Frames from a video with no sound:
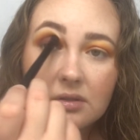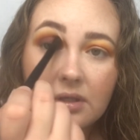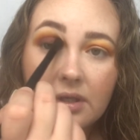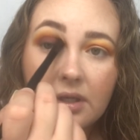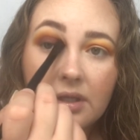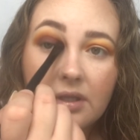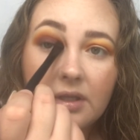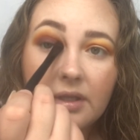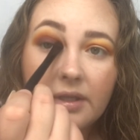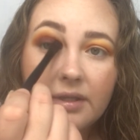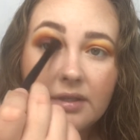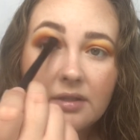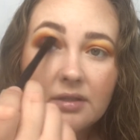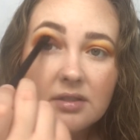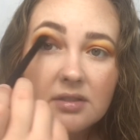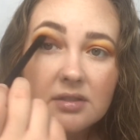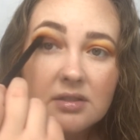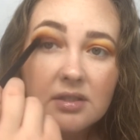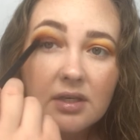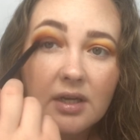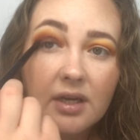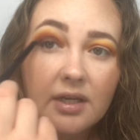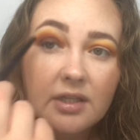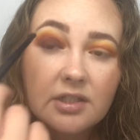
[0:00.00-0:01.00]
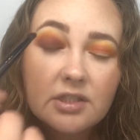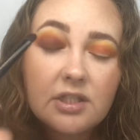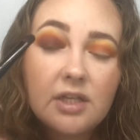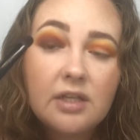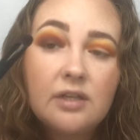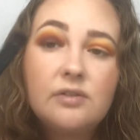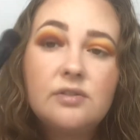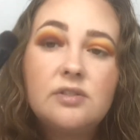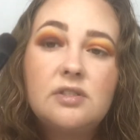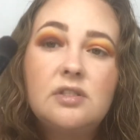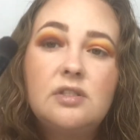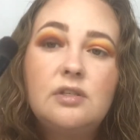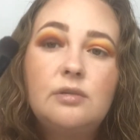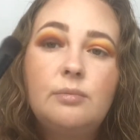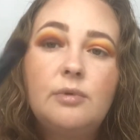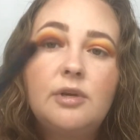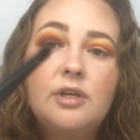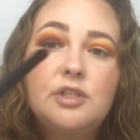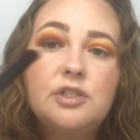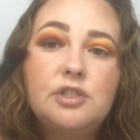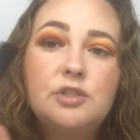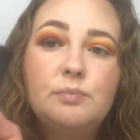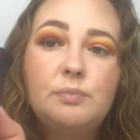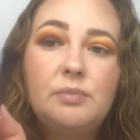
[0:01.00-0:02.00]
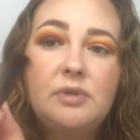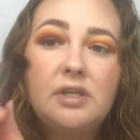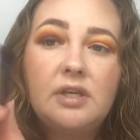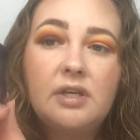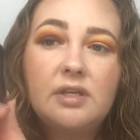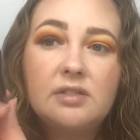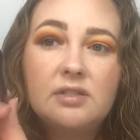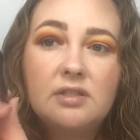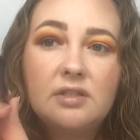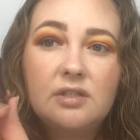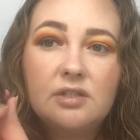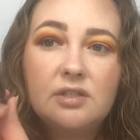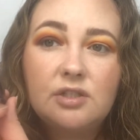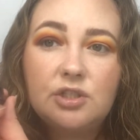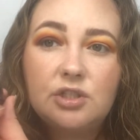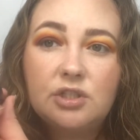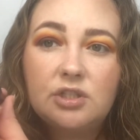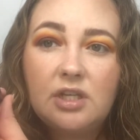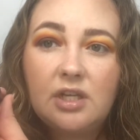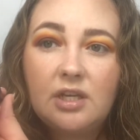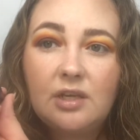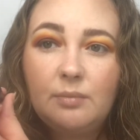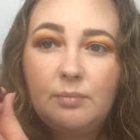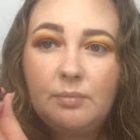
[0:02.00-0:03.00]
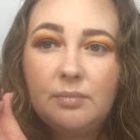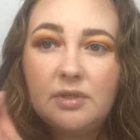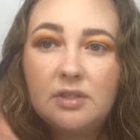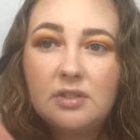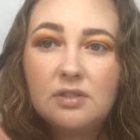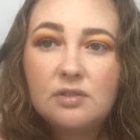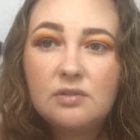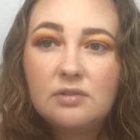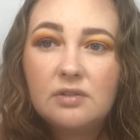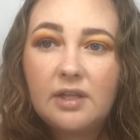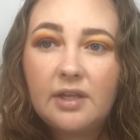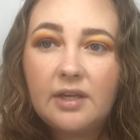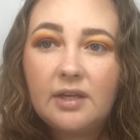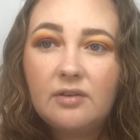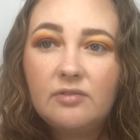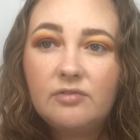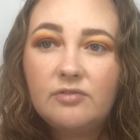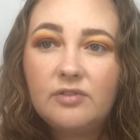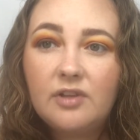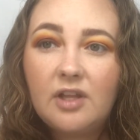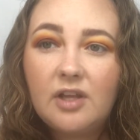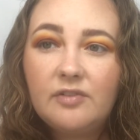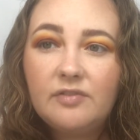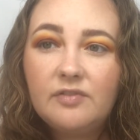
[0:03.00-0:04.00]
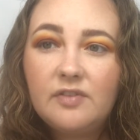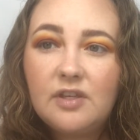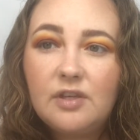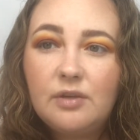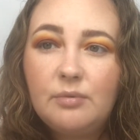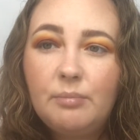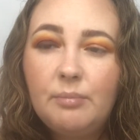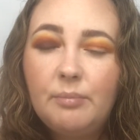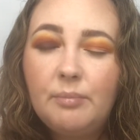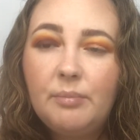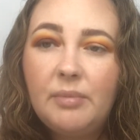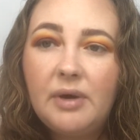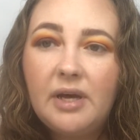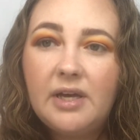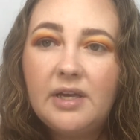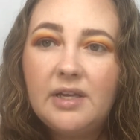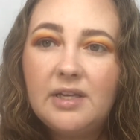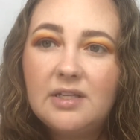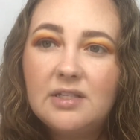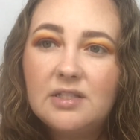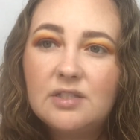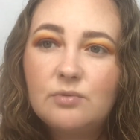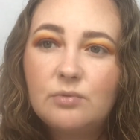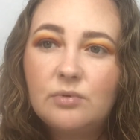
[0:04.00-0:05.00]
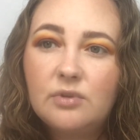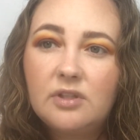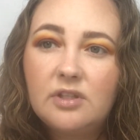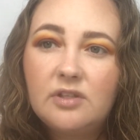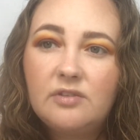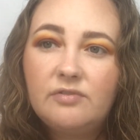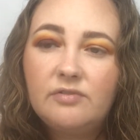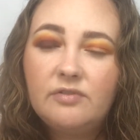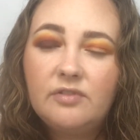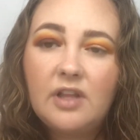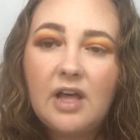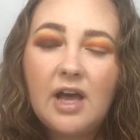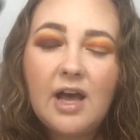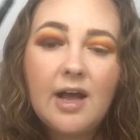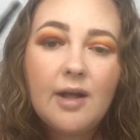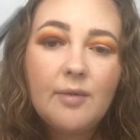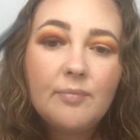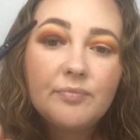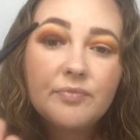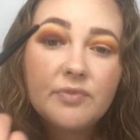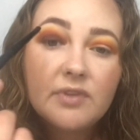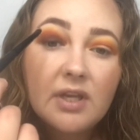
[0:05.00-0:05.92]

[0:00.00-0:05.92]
I like this eyeshadow C brush because of the shape. It's like fluffy, but it's really flat.